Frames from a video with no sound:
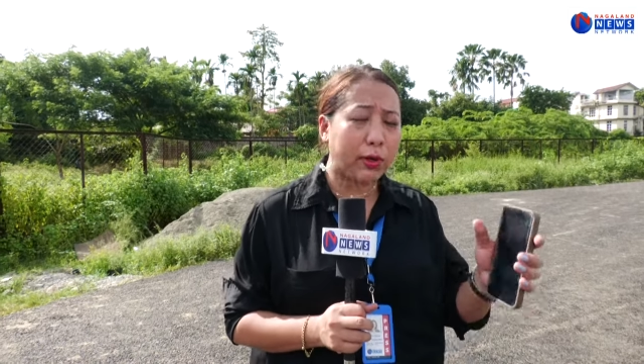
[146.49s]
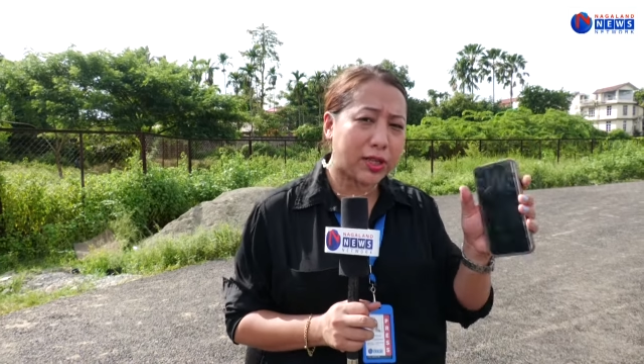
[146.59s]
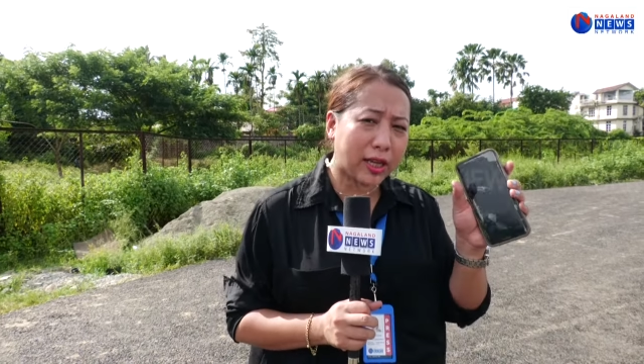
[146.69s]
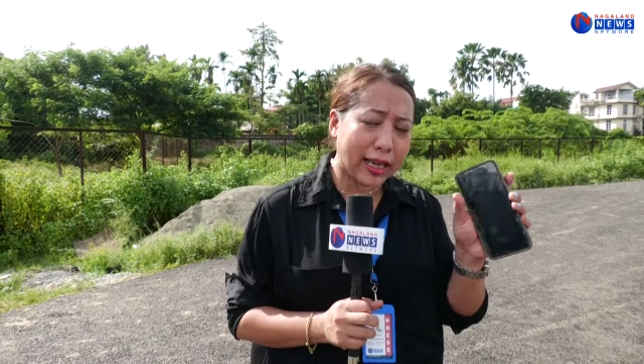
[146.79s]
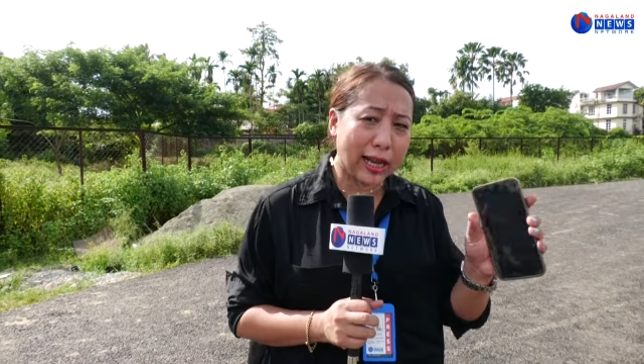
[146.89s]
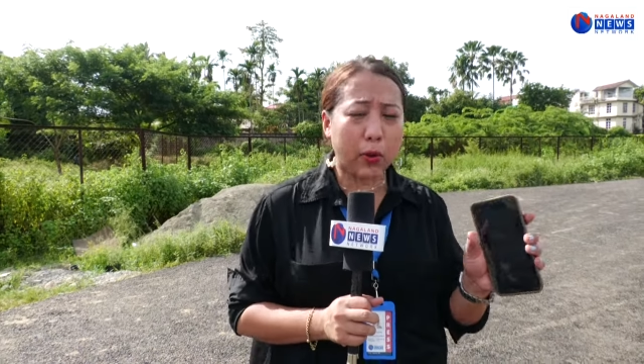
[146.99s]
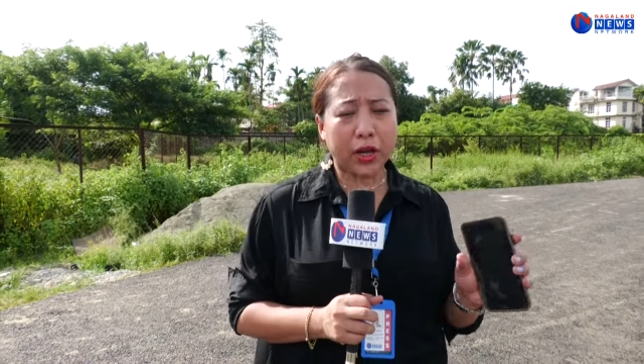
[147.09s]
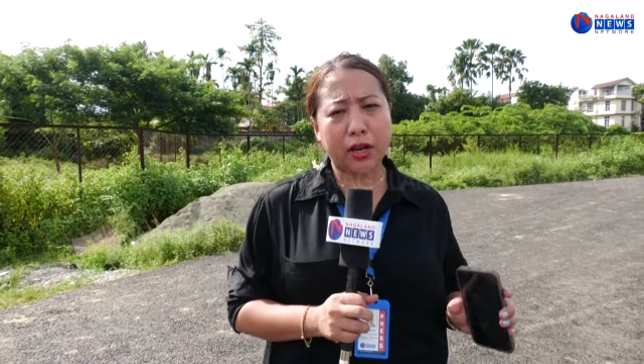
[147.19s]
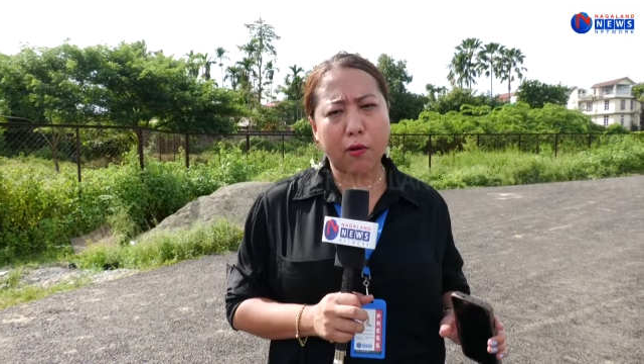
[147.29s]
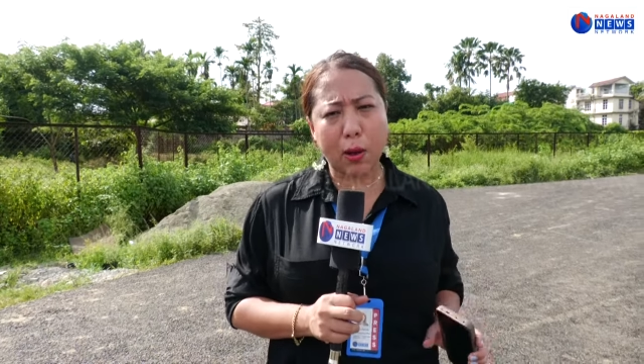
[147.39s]
which the Khelo
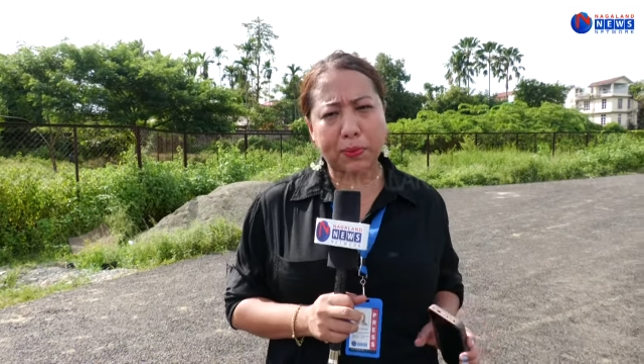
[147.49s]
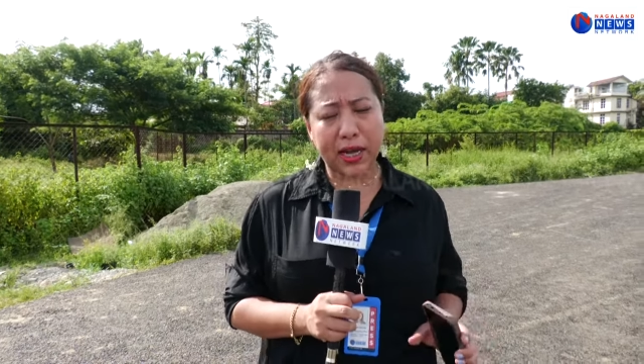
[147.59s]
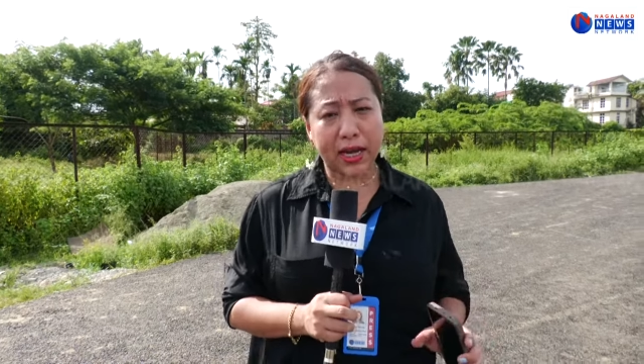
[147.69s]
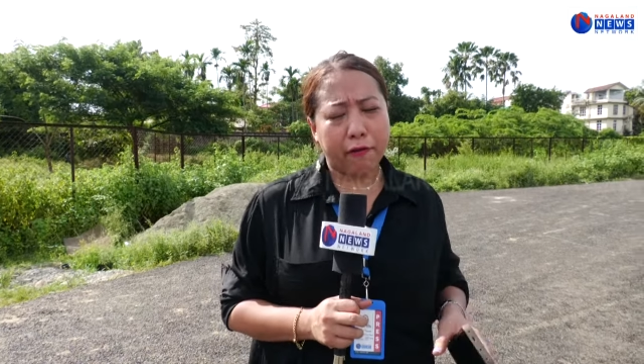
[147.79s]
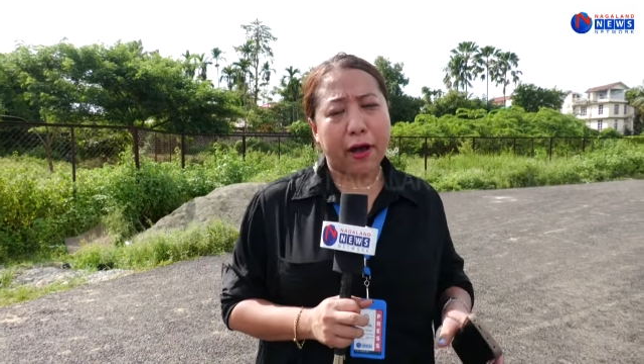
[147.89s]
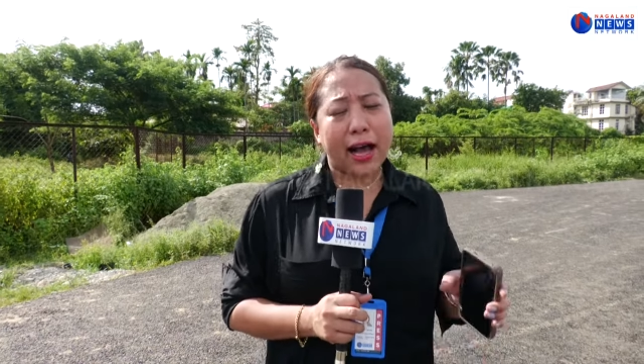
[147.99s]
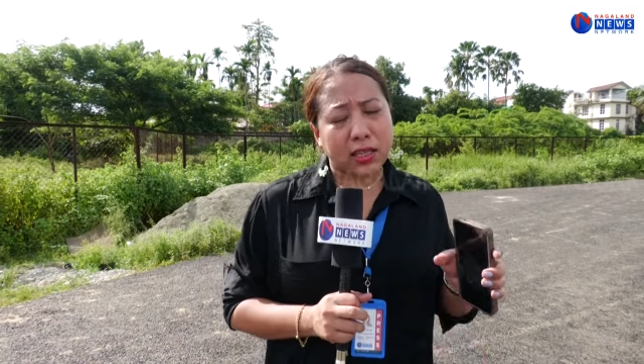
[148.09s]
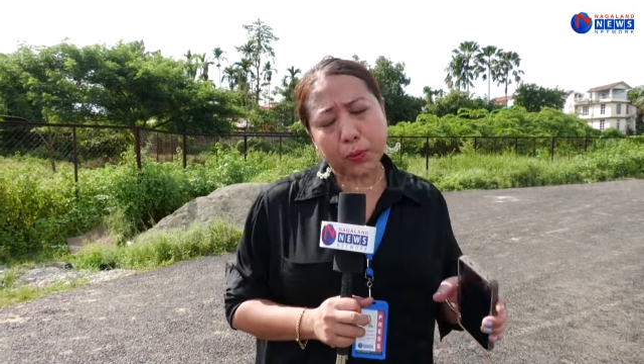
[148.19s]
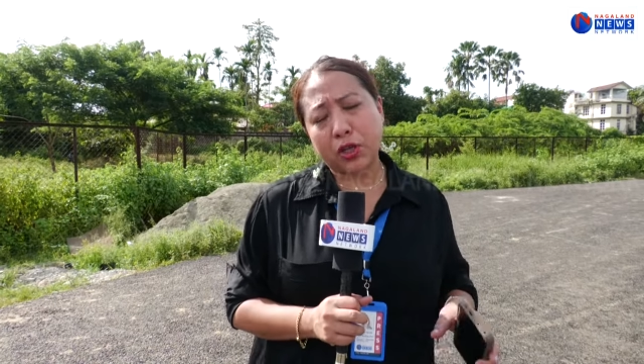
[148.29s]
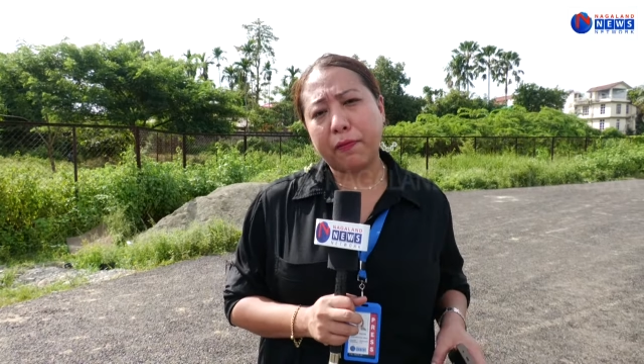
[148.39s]
India website
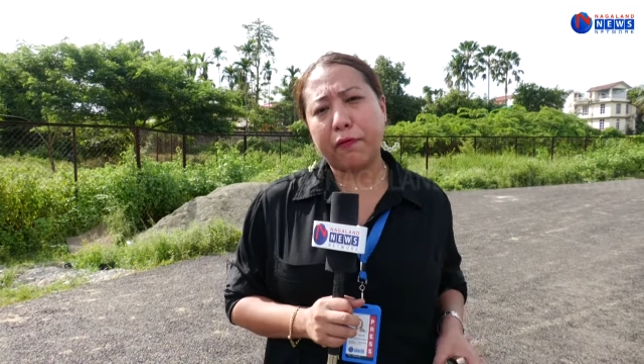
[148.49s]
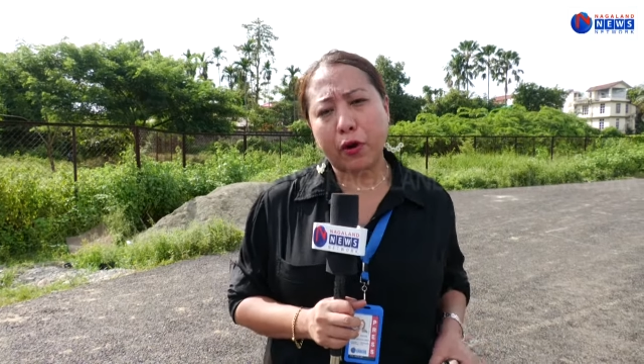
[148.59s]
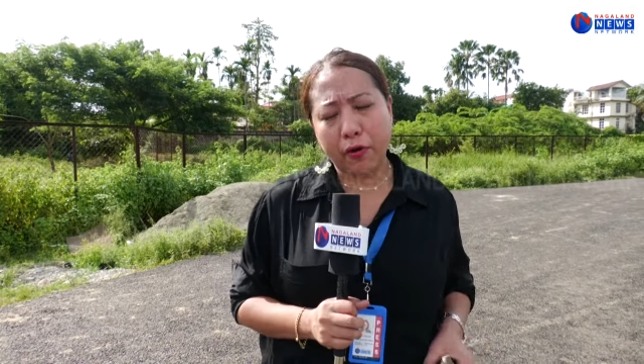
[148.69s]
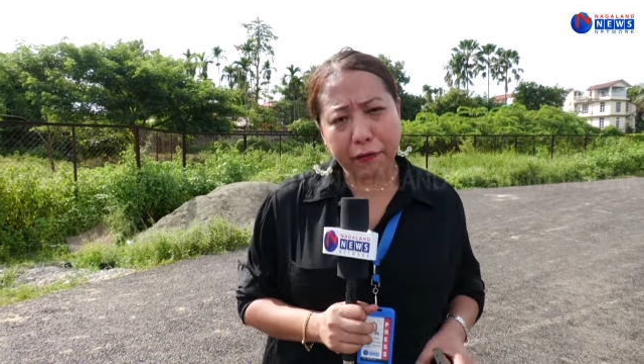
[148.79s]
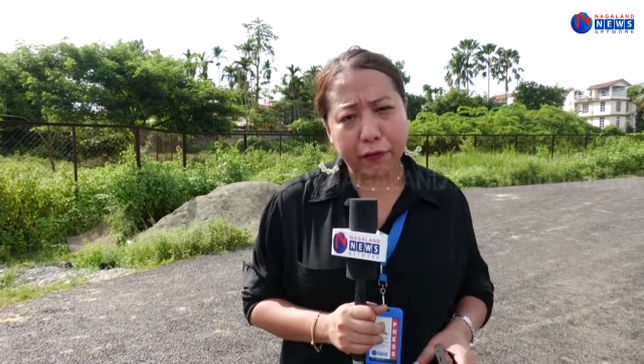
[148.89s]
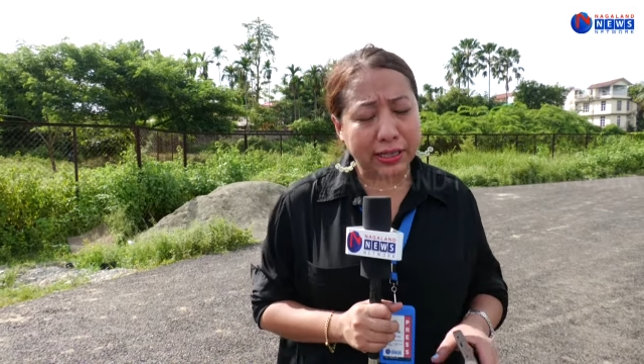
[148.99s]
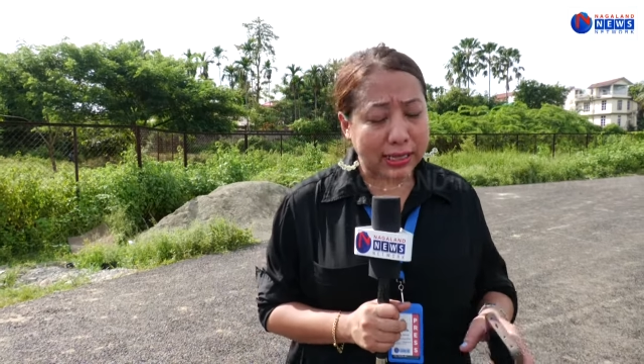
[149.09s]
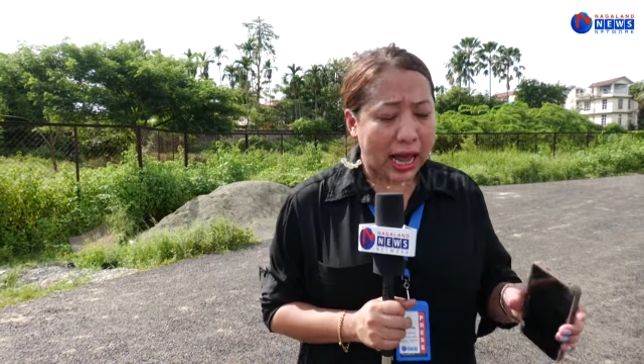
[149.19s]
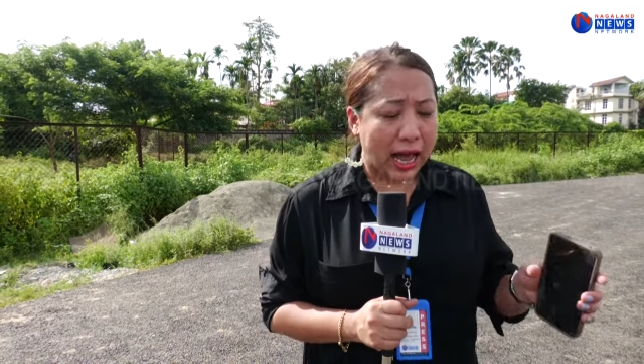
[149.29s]
has put up for reference,